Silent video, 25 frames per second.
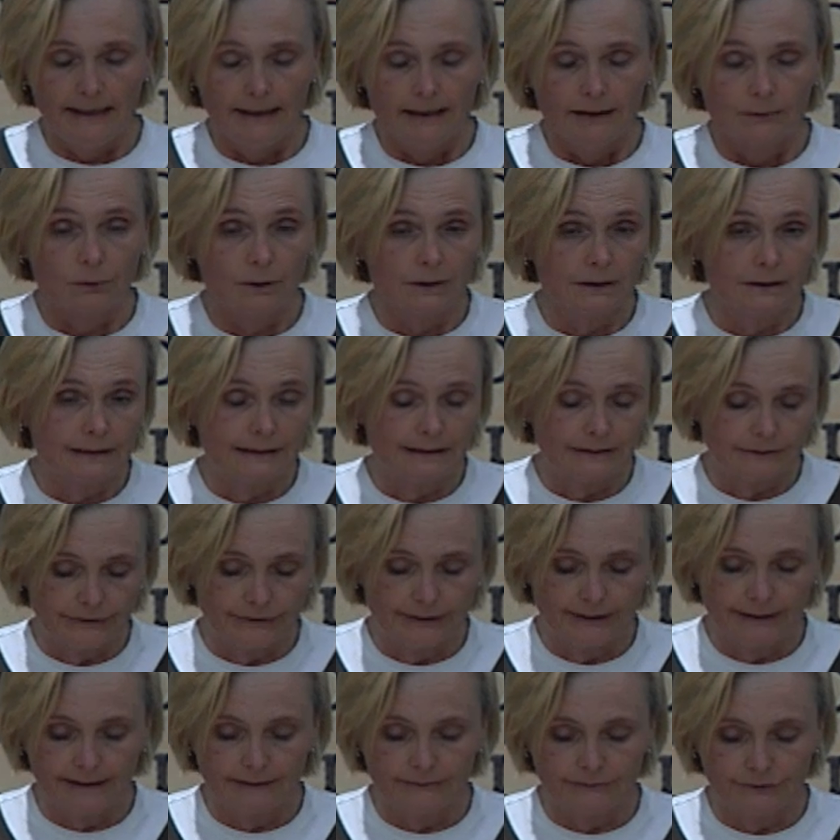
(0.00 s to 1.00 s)
Well, it
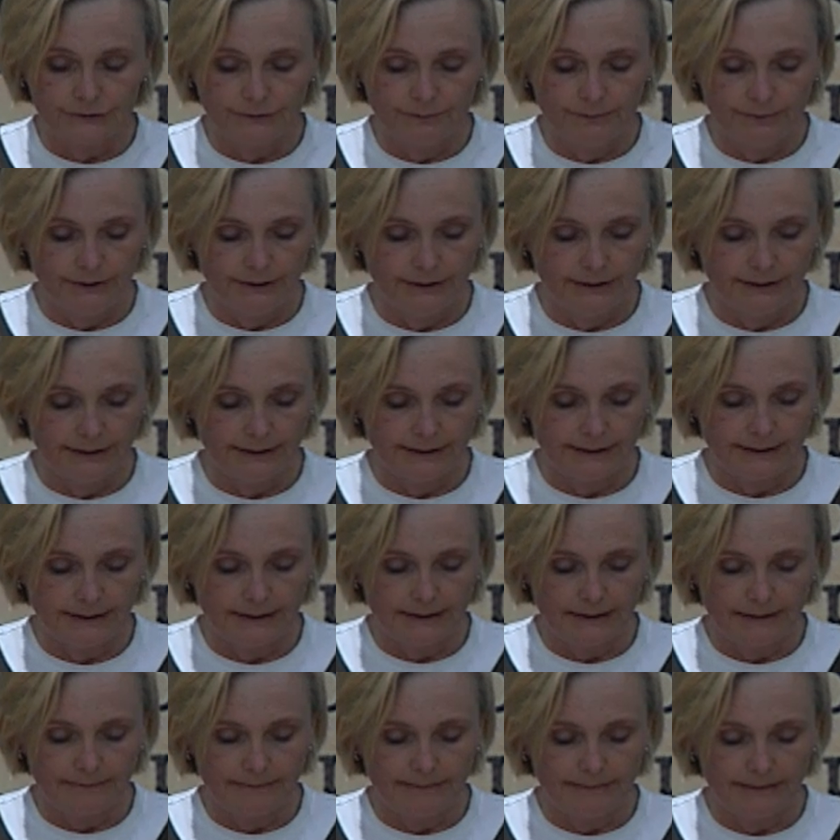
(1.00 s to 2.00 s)
turned out to be
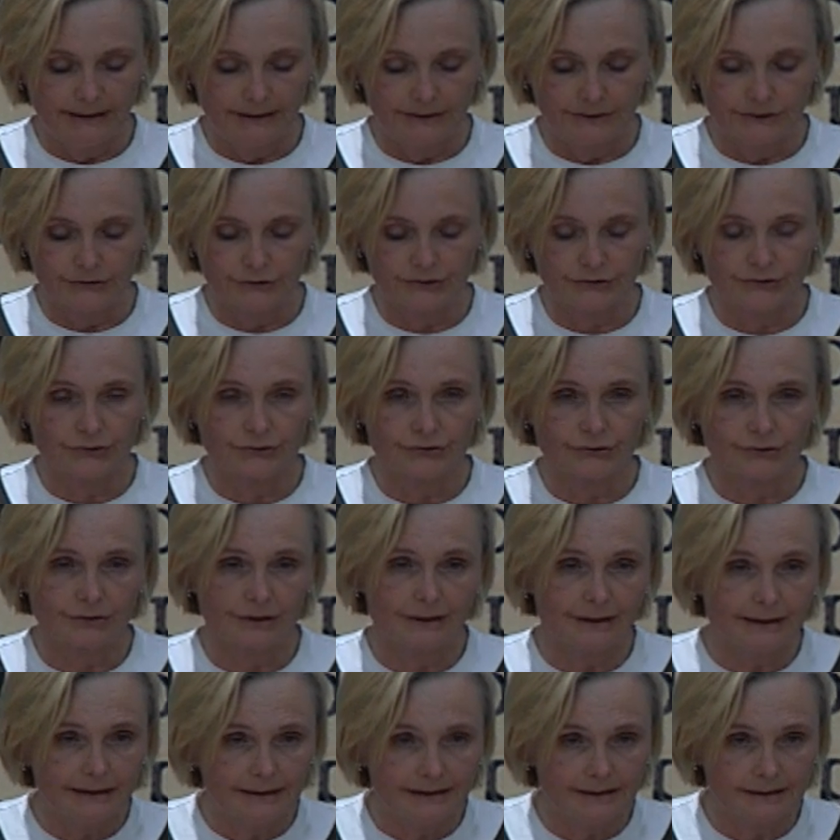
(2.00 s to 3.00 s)
much
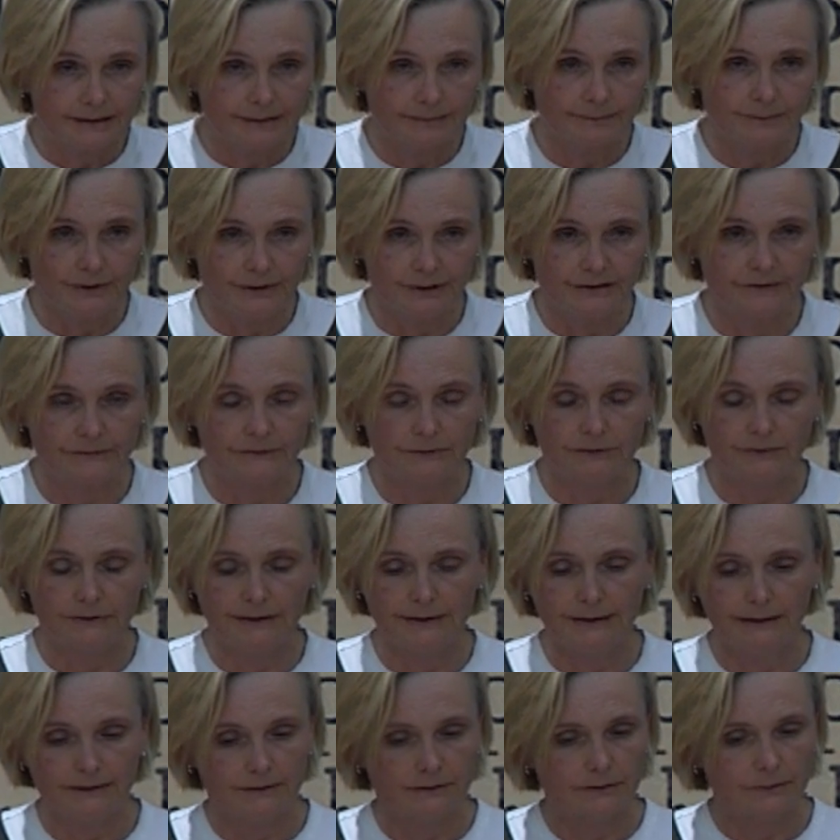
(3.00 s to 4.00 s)
less peaceful,
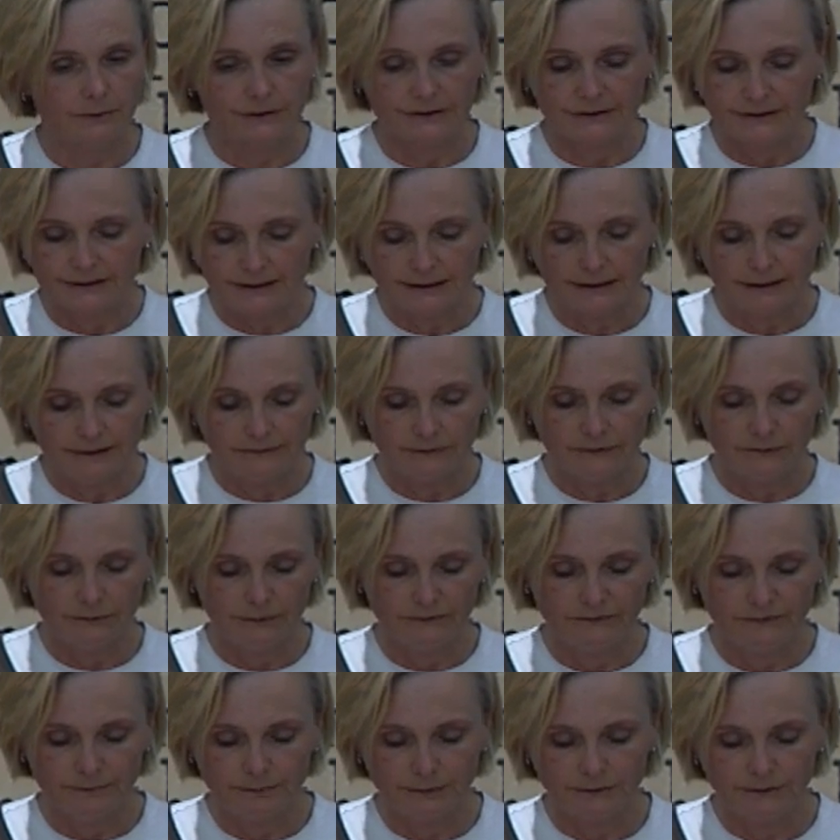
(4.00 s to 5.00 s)
and there was a scuffle
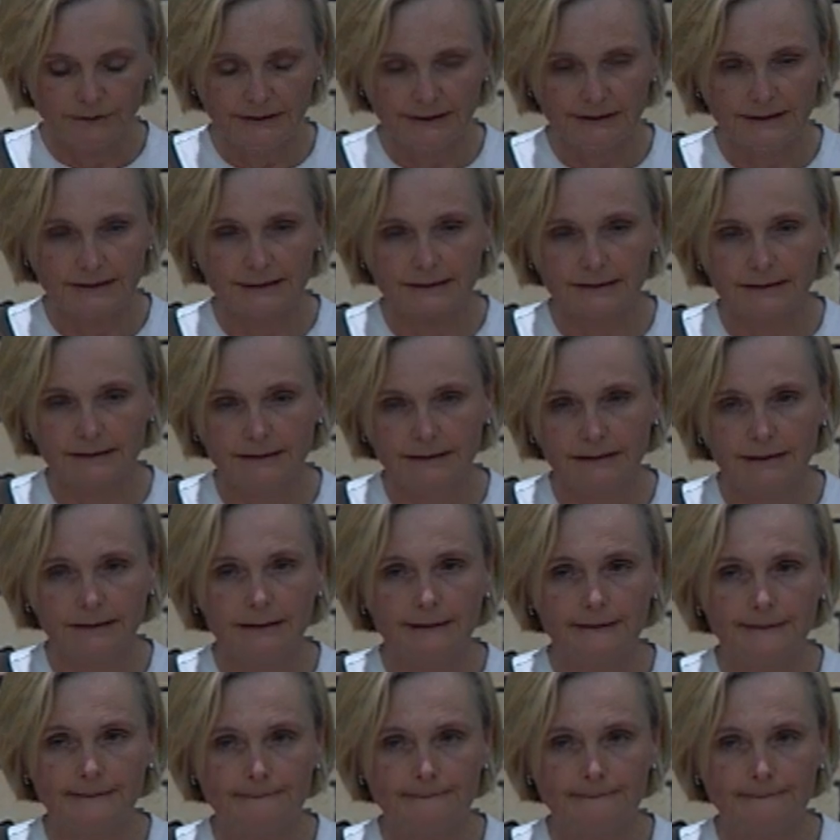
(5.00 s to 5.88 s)
with the police, and